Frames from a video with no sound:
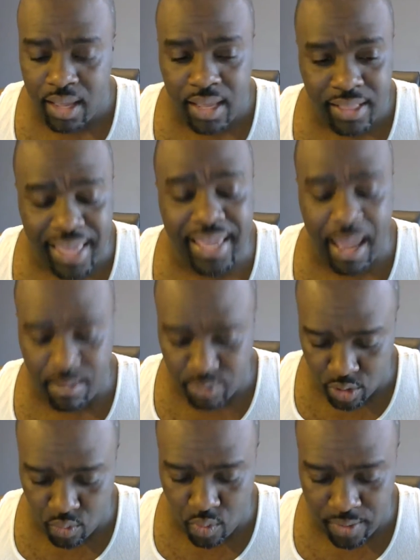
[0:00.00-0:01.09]
They came to the
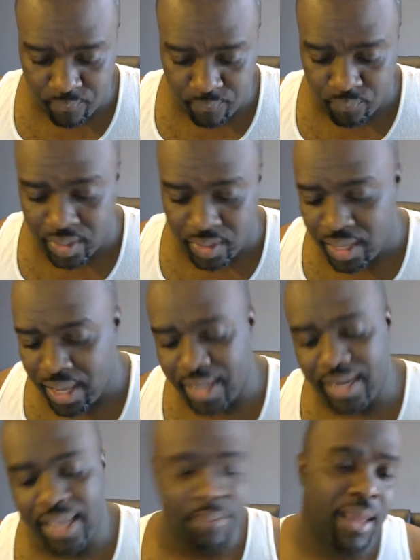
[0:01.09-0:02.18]
ring, and
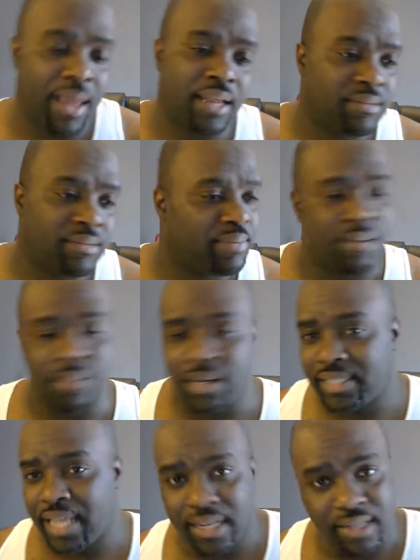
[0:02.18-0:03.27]
Nikki Bella was pretty much
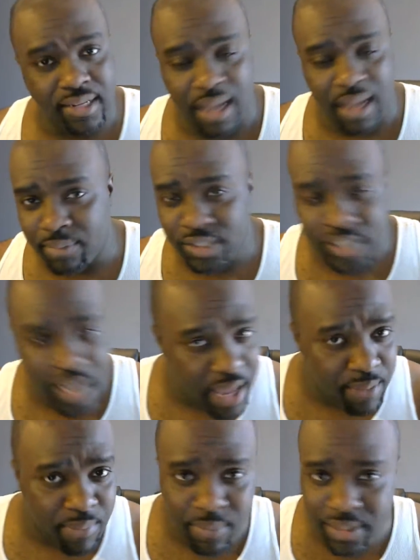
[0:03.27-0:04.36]
saying, "Look, I'm the champ.
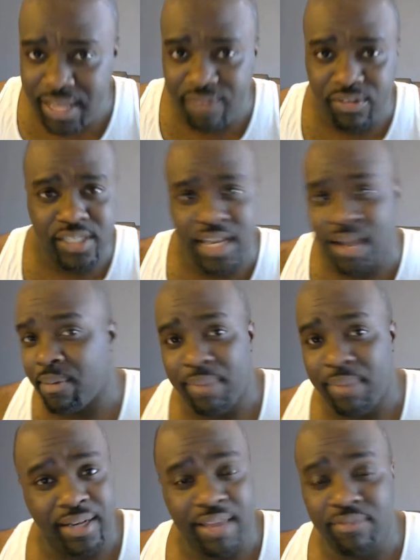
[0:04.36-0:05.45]
I'm a Diva champ. I've been
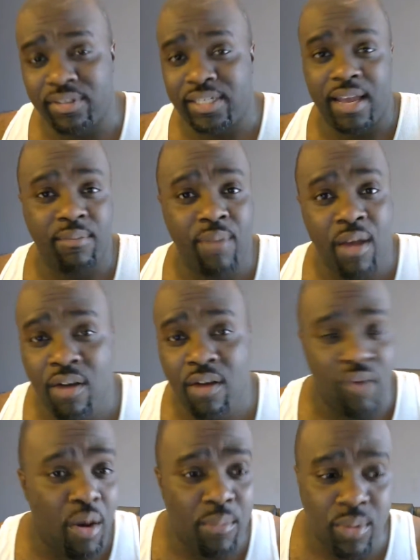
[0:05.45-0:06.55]
a Diva champ for
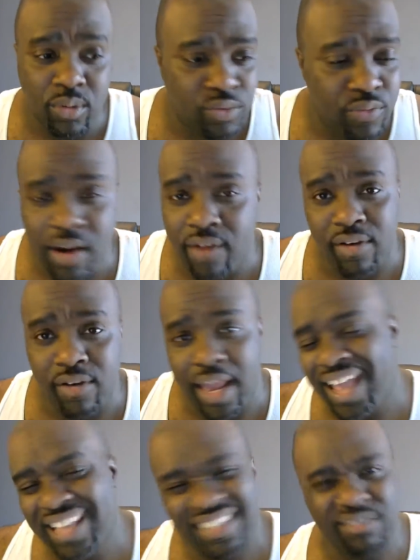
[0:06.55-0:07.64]
almost 300
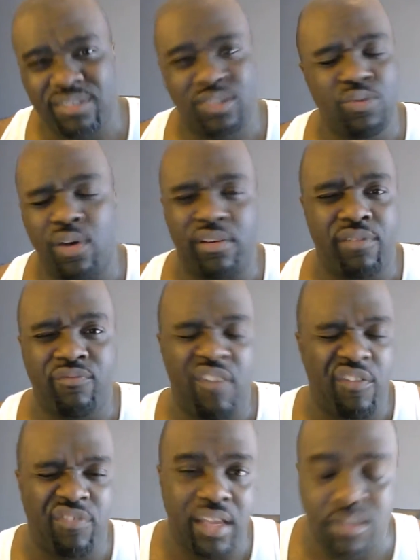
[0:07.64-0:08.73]
days. This is
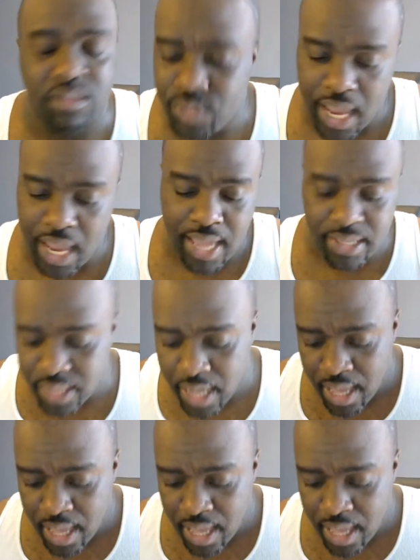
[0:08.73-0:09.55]
250 and some change.